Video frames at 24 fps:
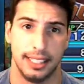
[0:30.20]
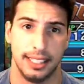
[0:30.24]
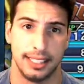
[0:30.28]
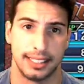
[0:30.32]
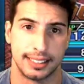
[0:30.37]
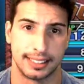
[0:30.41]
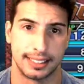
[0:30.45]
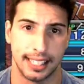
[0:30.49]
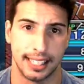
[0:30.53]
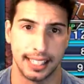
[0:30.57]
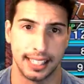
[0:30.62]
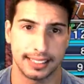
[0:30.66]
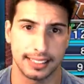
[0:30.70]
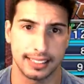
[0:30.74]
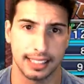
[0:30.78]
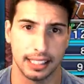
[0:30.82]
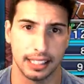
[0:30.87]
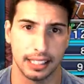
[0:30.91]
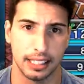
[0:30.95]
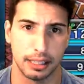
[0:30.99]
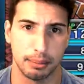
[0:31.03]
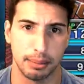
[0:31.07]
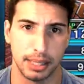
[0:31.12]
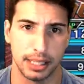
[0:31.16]
Sucks a
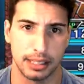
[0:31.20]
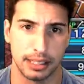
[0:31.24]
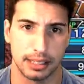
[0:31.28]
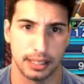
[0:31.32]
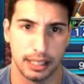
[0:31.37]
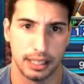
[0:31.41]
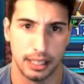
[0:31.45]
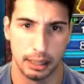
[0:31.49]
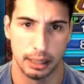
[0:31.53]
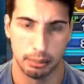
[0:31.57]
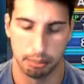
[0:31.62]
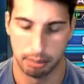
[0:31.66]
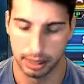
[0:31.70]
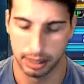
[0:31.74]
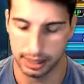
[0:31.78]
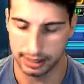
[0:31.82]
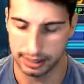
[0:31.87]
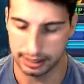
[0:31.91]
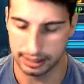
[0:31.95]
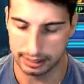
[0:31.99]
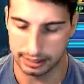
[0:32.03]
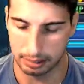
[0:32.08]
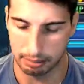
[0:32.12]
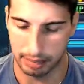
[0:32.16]
little bit, but it
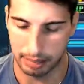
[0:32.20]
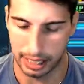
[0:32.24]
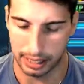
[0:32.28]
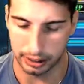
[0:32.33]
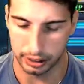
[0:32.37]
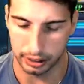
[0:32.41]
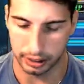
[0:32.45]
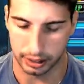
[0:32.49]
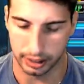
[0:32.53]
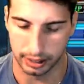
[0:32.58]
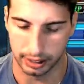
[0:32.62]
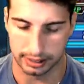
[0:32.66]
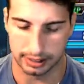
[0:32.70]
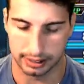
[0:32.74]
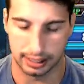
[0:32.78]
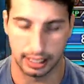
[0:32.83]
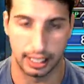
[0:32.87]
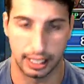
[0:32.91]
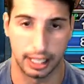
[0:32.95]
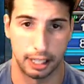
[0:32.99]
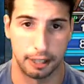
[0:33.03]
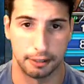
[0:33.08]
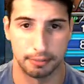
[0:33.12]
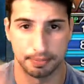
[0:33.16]
doesn't matter because
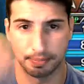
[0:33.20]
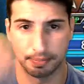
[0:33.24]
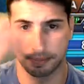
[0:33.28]
uh, um,